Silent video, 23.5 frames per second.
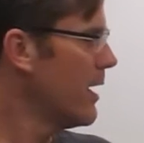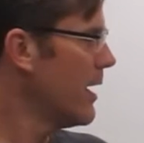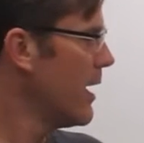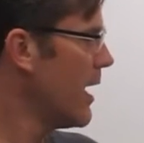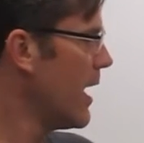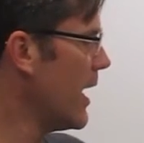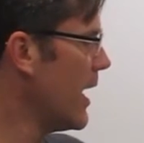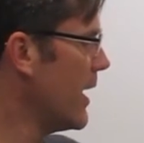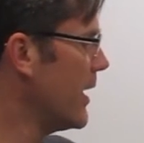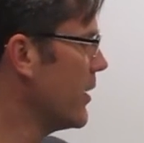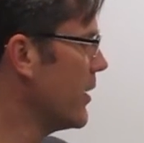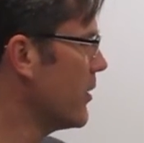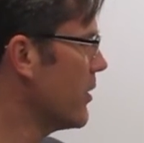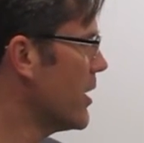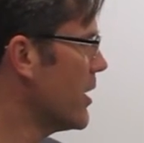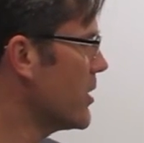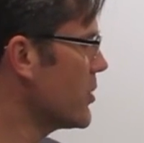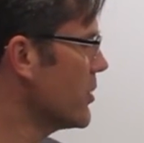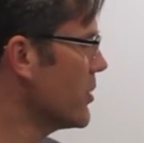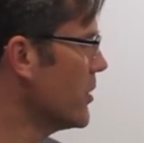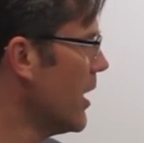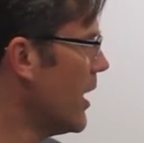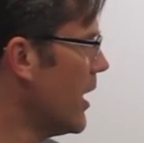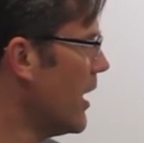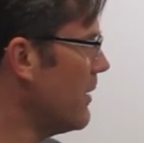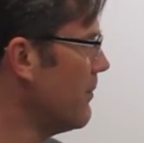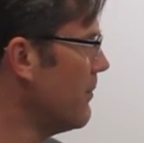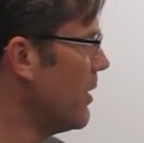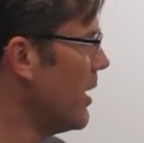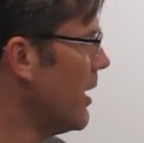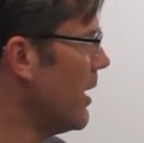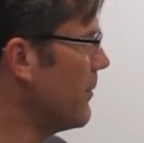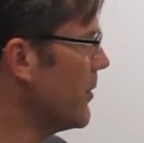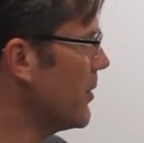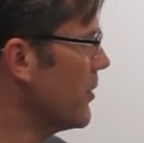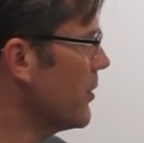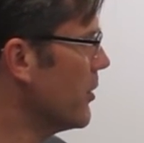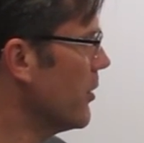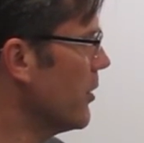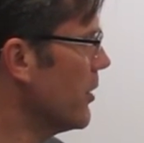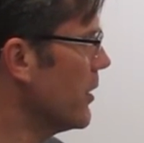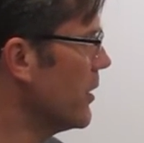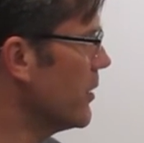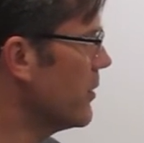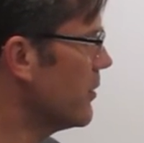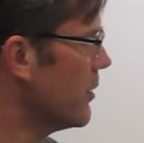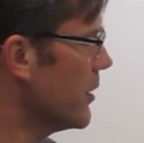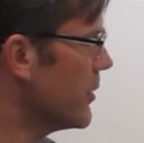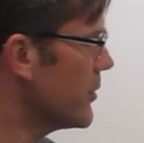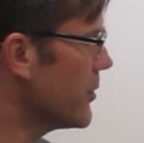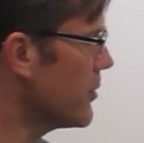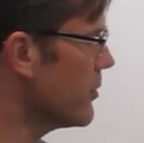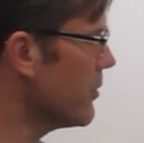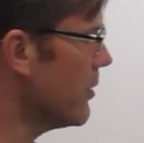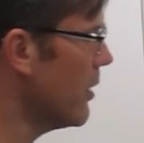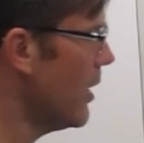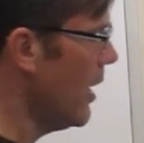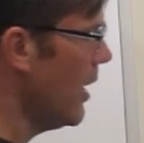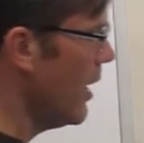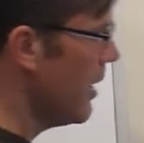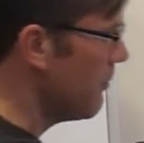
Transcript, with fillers: high regression, high popularity cluster.